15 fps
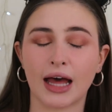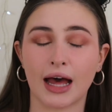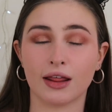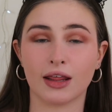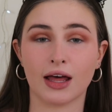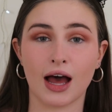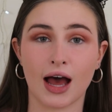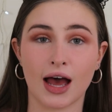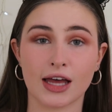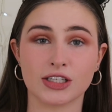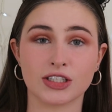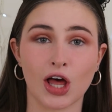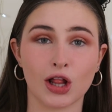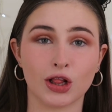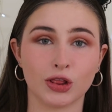how the
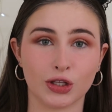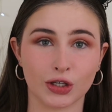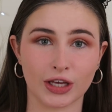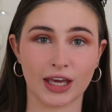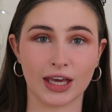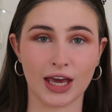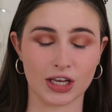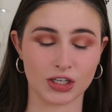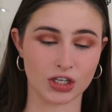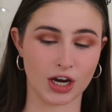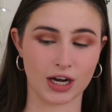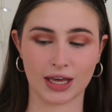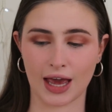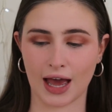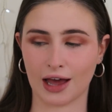eyes are looking and
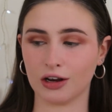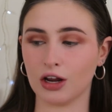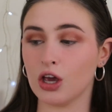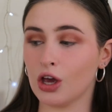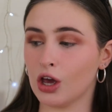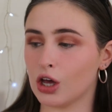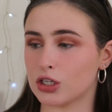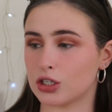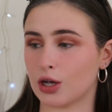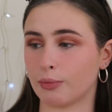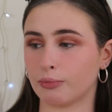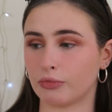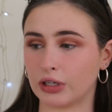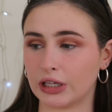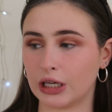turning out. So
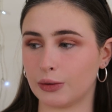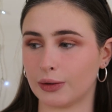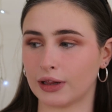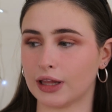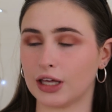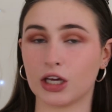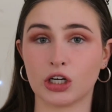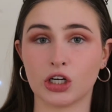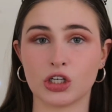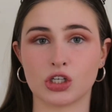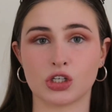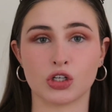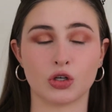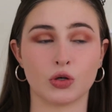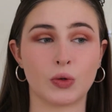I'm really quickly gonna
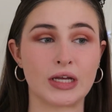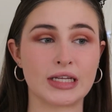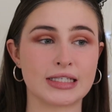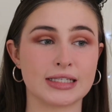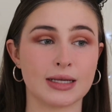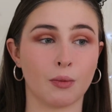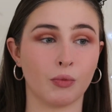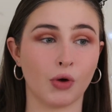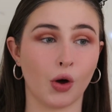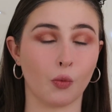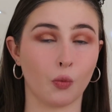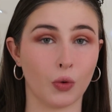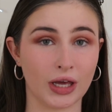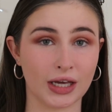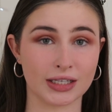do some
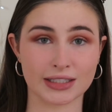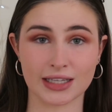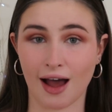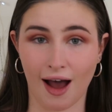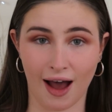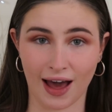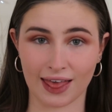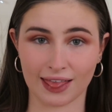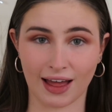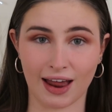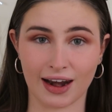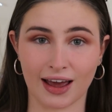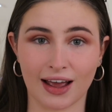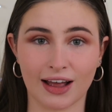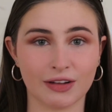winged
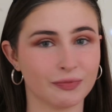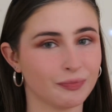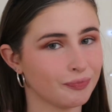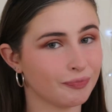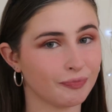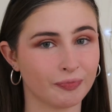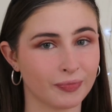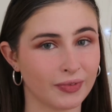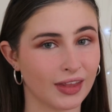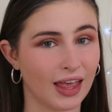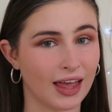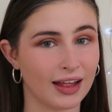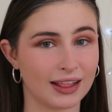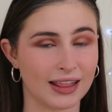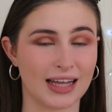eyeliner,
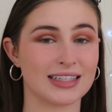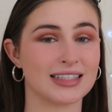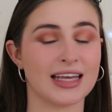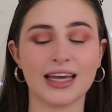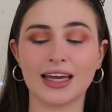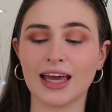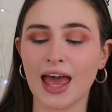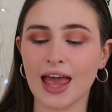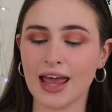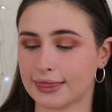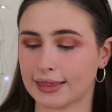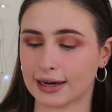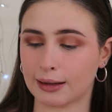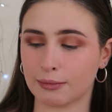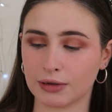classic.
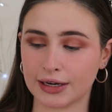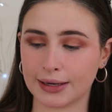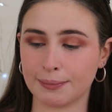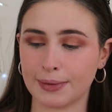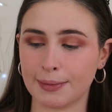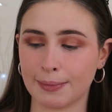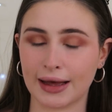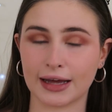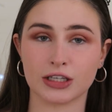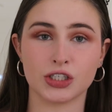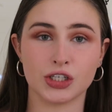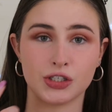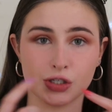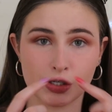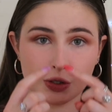And then I'm going to be back
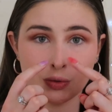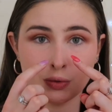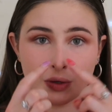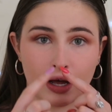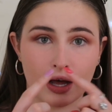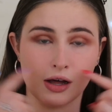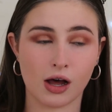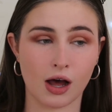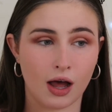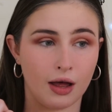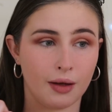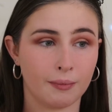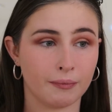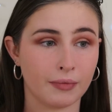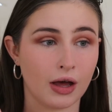to do
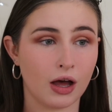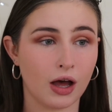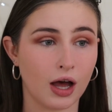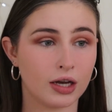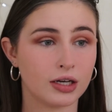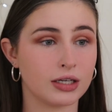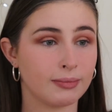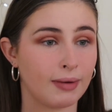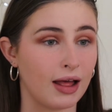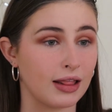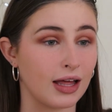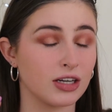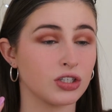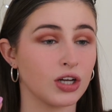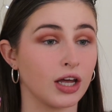under my
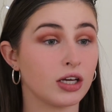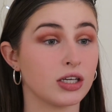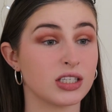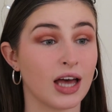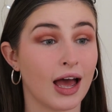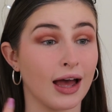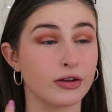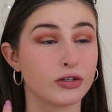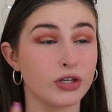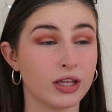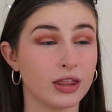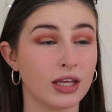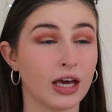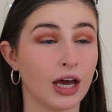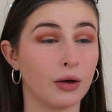lash line, because I
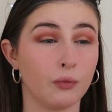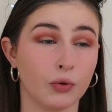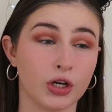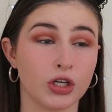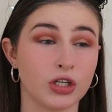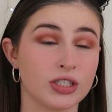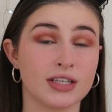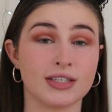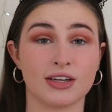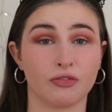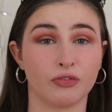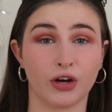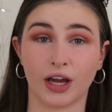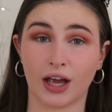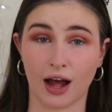actually think I want to use a
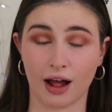different